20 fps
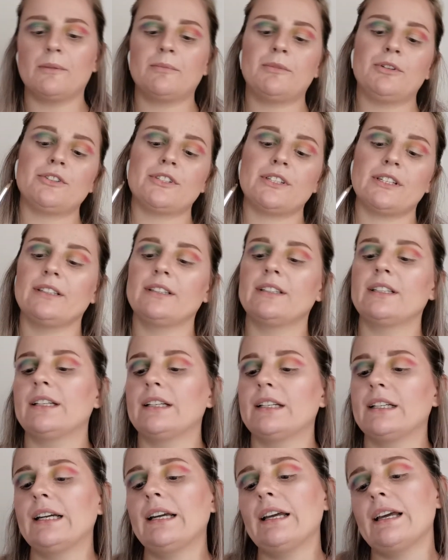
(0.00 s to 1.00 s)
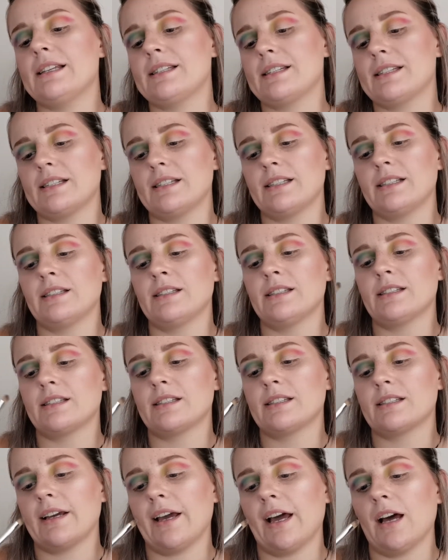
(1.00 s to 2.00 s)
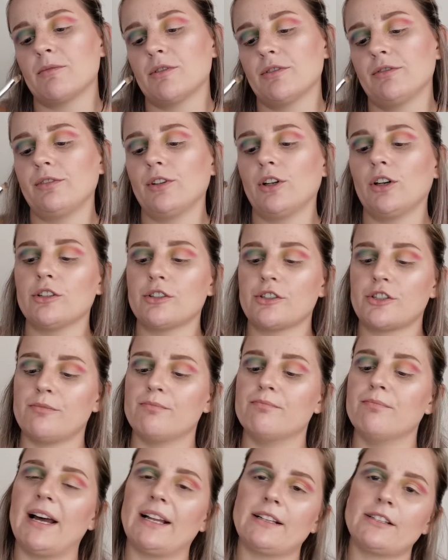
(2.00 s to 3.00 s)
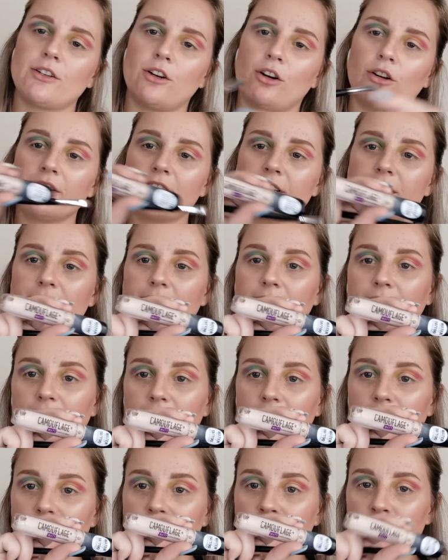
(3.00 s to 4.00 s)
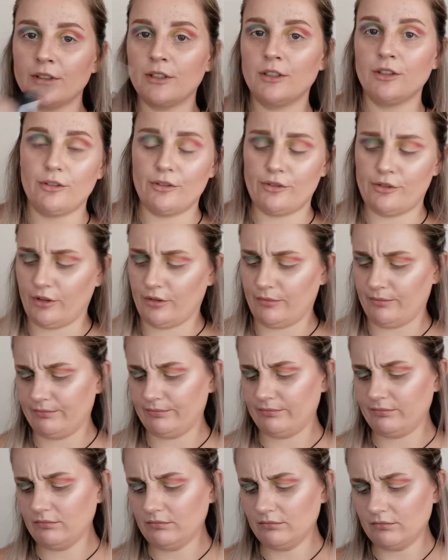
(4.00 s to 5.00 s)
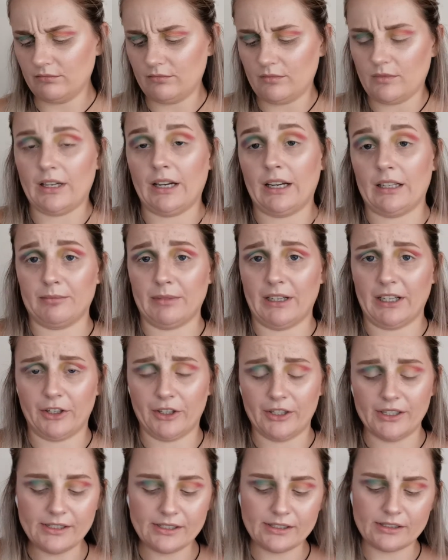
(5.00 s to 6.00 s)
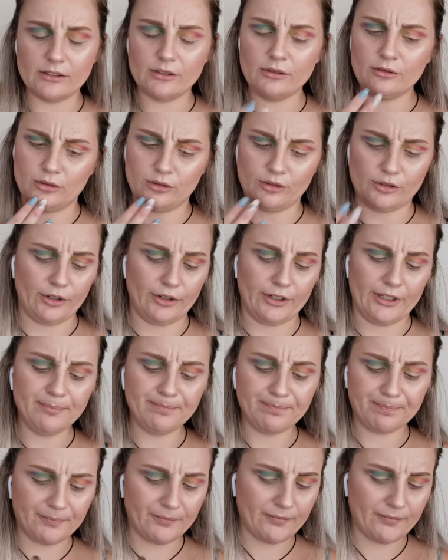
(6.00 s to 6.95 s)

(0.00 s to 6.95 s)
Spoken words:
using the Essence Camouflage Matte Concealer to cut my crease. Sorry.